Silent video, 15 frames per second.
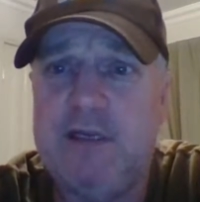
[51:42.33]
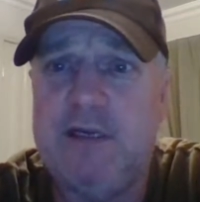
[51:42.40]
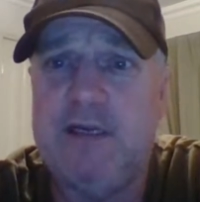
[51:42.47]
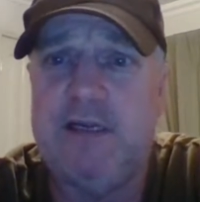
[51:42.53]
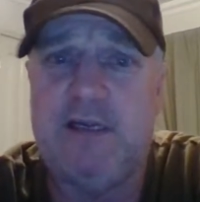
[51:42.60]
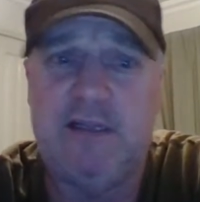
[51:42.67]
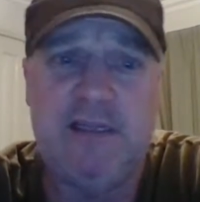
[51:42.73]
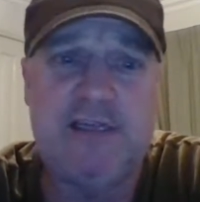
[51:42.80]

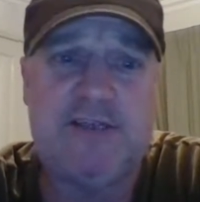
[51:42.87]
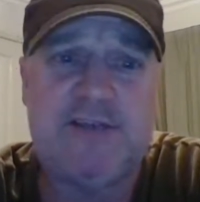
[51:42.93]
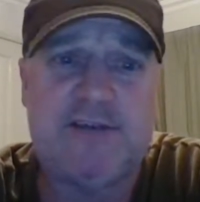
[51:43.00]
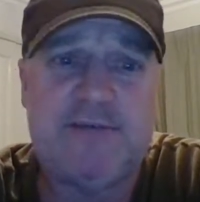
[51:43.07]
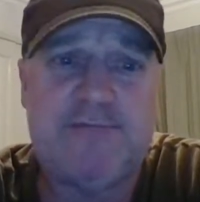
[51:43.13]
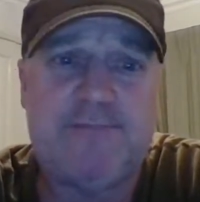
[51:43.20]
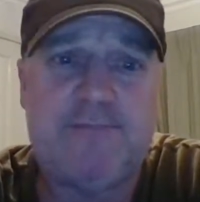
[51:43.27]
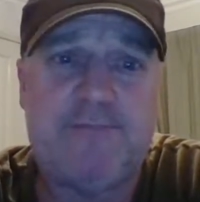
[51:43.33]
It lets
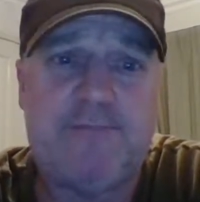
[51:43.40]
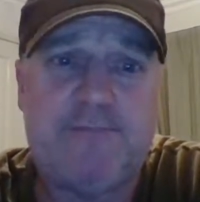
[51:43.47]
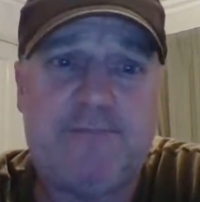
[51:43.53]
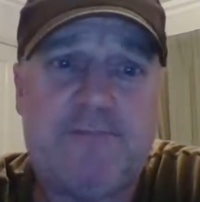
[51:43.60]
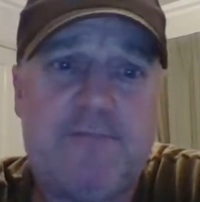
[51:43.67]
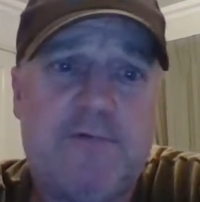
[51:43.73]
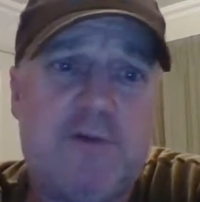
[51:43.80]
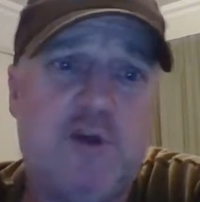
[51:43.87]
the
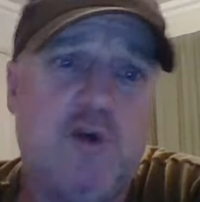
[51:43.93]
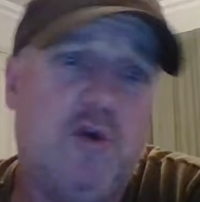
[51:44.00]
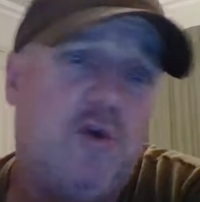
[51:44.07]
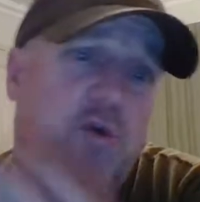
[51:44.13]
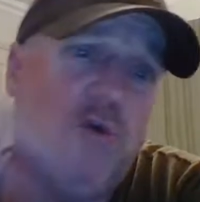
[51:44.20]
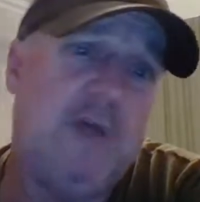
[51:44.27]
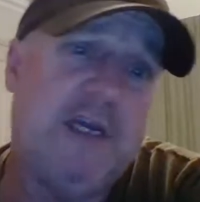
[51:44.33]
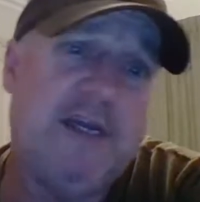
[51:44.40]

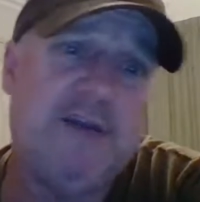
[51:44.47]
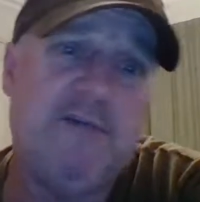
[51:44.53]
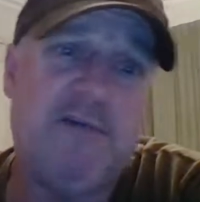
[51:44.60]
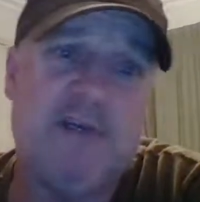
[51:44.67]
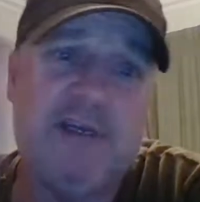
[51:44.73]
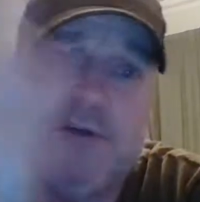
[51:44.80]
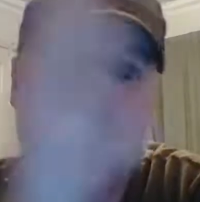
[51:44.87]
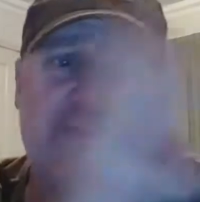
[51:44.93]
cool air
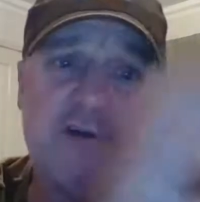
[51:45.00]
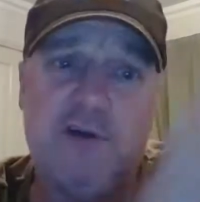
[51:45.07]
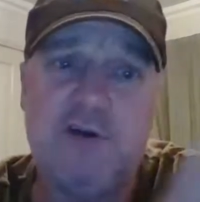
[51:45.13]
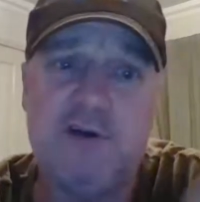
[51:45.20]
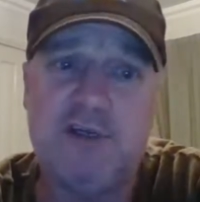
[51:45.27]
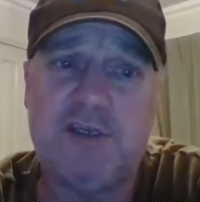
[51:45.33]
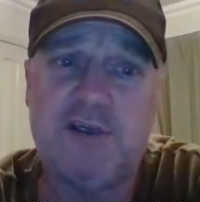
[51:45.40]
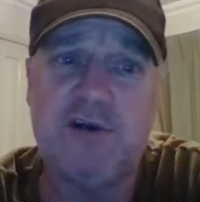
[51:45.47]
in the
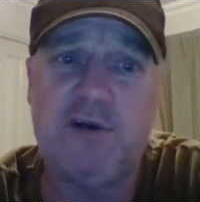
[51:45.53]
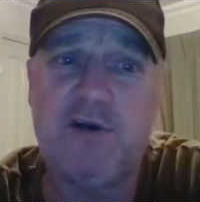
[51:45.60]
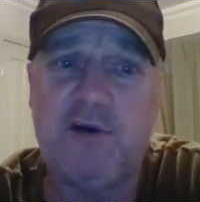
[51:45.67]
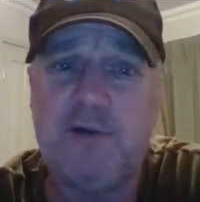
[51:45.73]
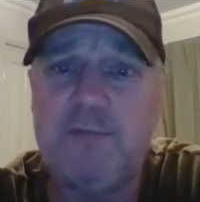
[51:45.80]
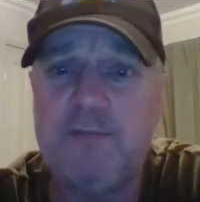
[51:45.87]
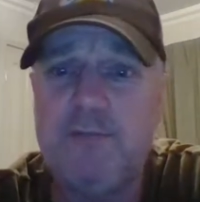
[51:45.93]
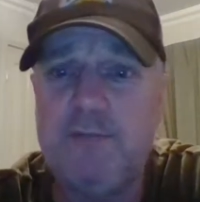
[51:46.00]
night
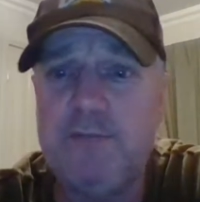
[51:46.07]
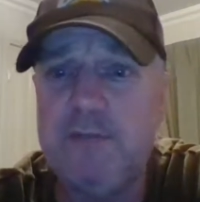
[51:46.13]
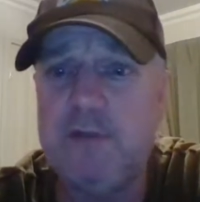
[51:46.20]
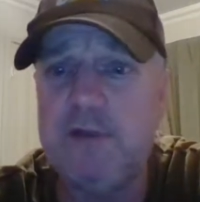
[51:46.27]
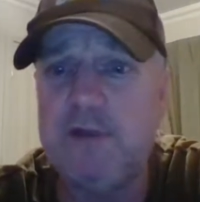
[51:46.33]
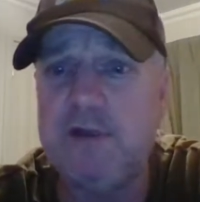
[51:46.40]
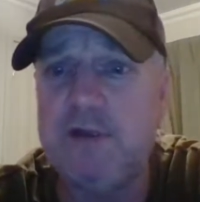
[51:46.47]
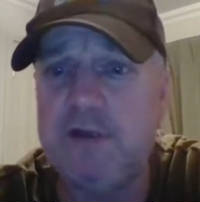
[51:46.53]
time
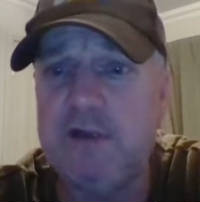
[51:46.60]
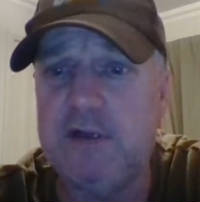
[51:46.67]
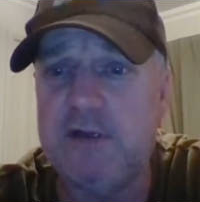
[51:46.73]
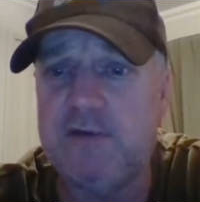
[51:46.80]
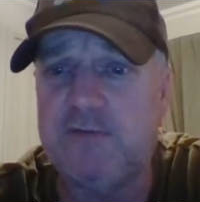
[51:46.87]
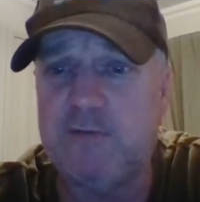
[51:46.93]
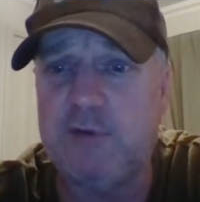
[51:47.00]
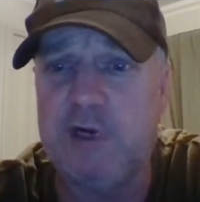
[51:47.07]

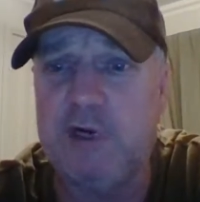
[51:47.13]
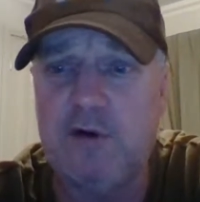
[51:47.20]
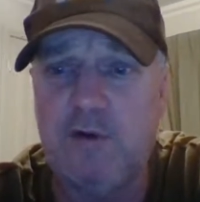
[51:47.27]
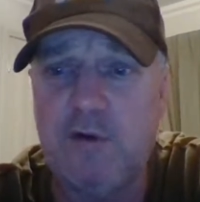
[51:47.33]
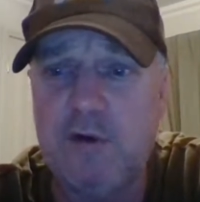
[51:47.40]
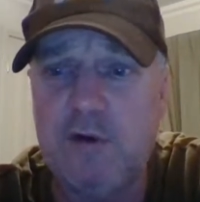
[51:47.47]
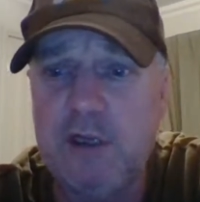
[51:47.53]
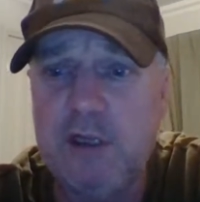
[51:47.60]
as well.
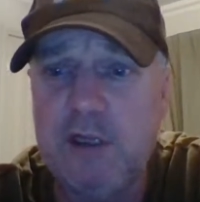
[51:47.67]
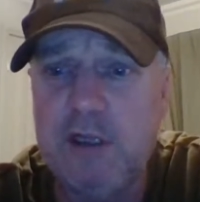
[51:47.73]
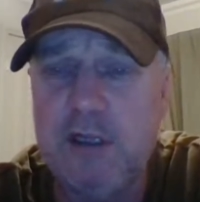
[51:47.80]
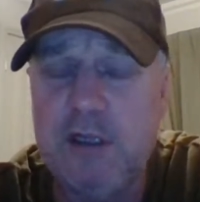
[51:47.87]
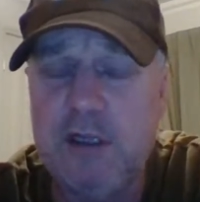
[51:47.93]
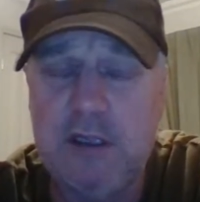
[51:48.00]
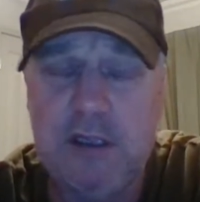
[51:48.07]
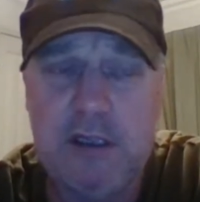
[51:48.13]

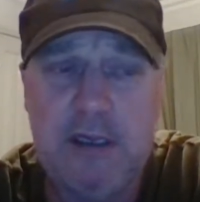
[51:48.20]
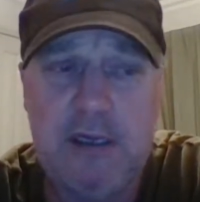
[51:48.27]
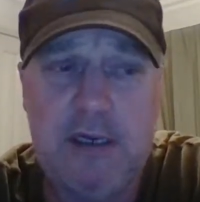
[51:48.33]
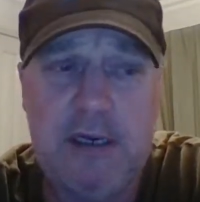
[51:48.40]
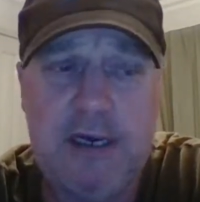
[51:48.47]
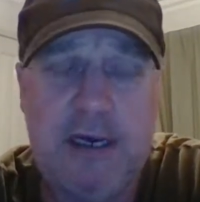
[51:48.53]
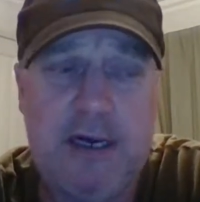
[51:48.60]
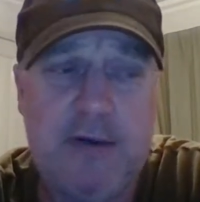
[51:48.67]

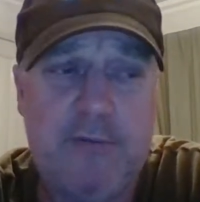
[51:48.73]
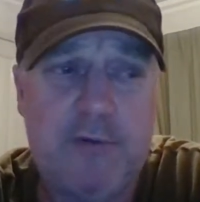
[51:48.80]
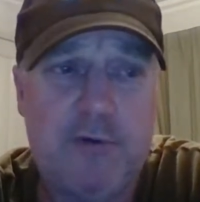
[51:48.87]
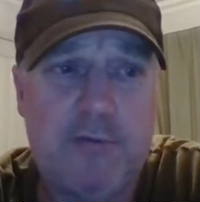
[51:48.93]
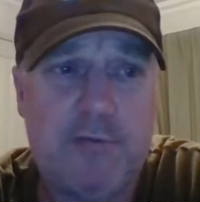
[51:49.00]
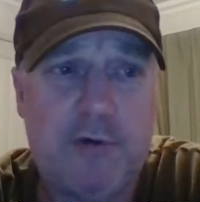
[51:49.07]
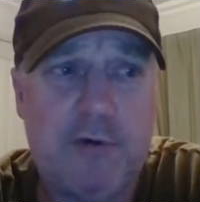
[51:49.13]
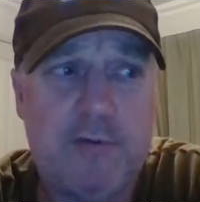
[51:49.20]
We'll
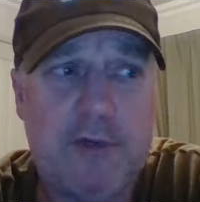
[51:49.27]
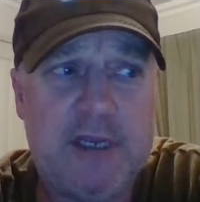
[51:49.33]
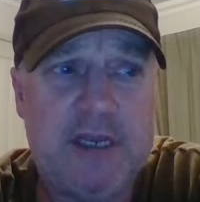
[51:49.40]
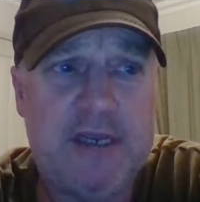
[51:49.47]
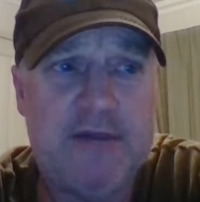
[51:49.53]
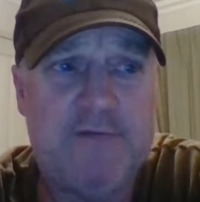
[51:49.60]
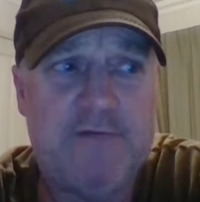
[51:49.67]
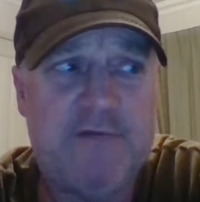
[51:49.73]
probably
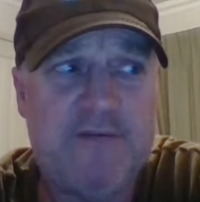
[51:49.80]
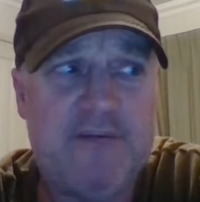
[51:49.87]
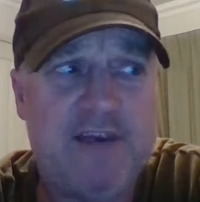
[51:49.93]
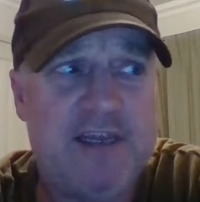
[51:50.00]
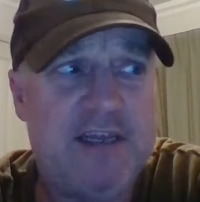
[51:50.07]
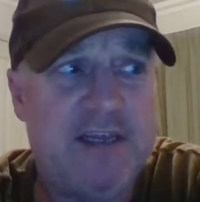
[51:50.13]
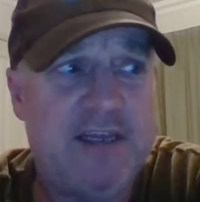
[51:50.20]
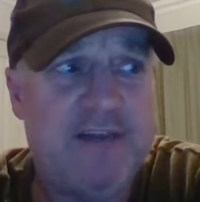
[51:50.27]
have
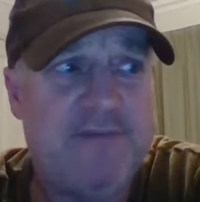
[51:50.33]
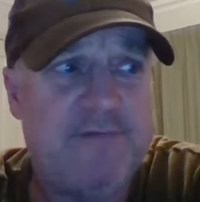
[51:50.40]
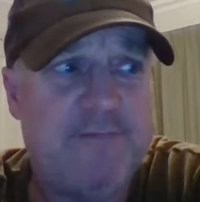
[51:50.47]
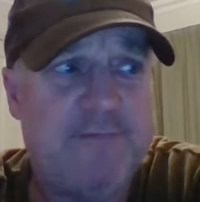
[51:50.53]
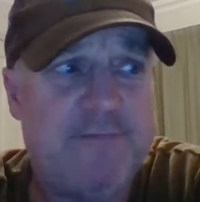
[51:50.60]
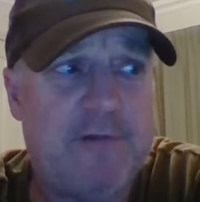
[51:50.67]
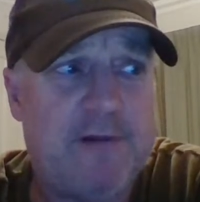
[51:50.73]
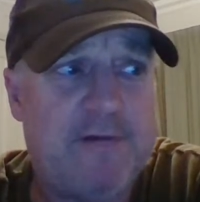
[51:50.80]
ceiling
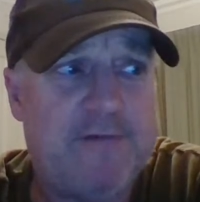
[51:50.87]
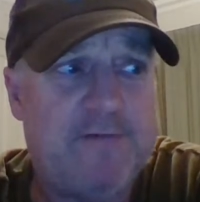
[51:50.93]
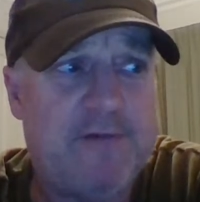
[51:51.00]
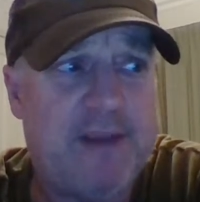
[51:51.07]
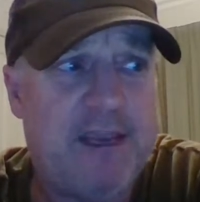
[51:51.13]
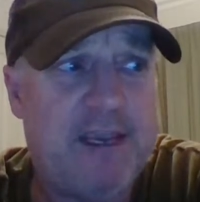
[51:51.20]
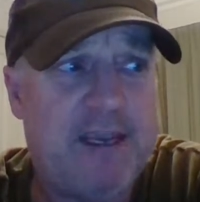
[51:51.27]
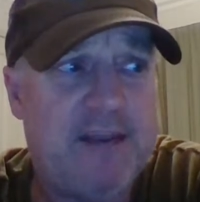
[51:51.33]
front
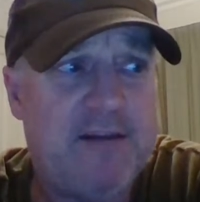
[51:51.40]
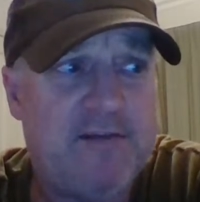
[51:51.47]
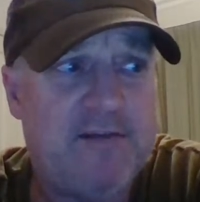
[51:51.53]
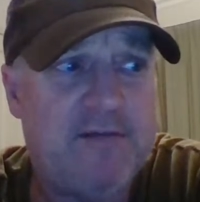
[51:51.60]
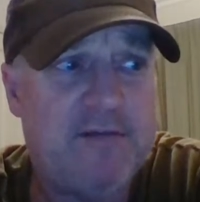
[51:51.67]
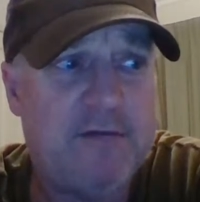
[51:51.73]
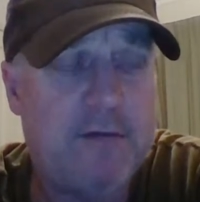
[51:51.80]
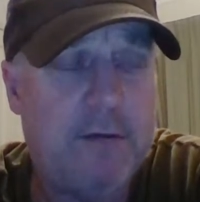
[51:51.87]
fans.
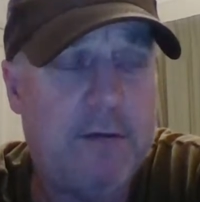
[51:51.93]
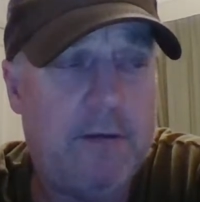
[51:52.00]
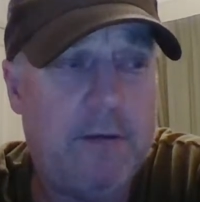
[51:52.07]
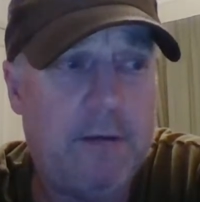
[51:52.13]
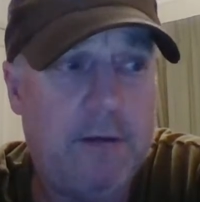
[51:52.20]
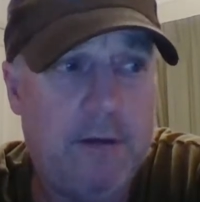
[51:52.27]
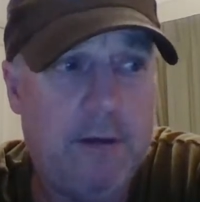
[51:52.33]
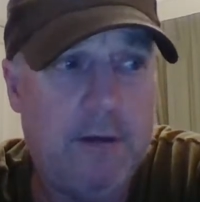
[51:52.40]

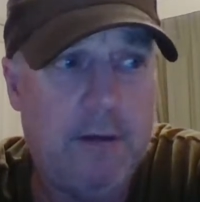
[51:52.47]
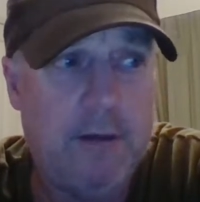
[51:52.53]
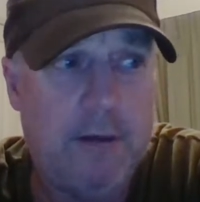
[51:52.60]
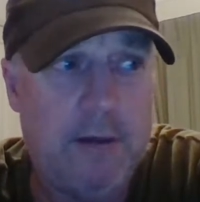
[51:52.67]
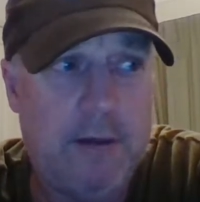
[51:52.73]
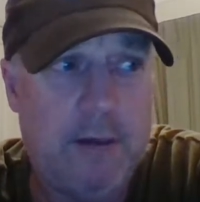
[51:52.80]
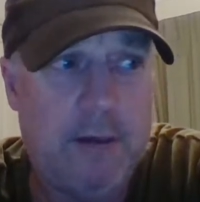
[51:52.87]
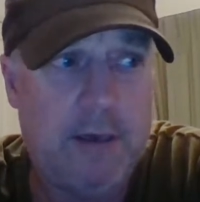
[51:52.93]

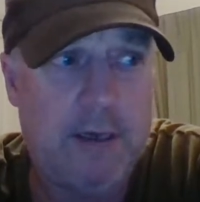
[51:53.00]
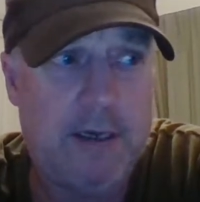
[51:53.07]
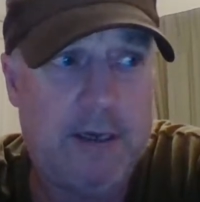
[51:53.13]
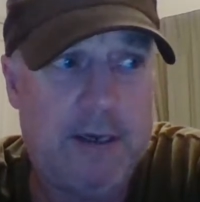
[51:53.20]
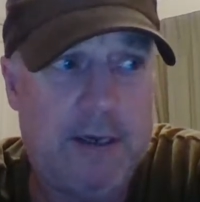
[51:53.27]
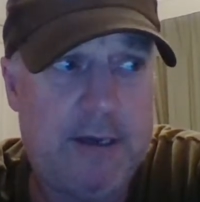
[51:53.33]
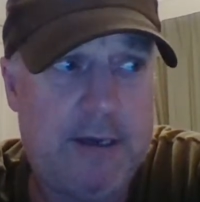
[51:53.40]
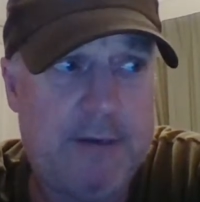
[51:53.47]

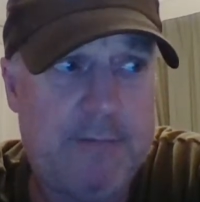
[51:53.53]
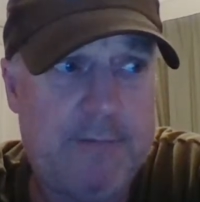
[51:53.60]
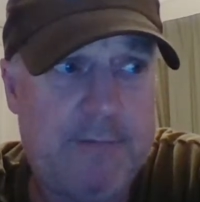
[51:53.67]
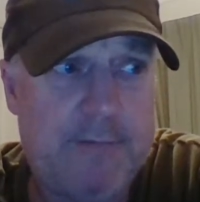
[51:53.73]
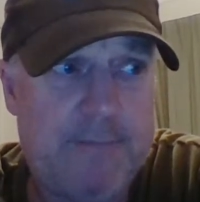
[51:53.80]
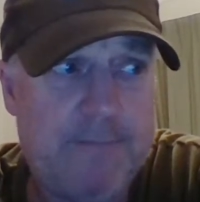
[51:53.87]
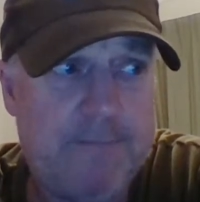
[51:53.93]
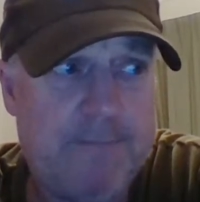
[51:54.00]
Um,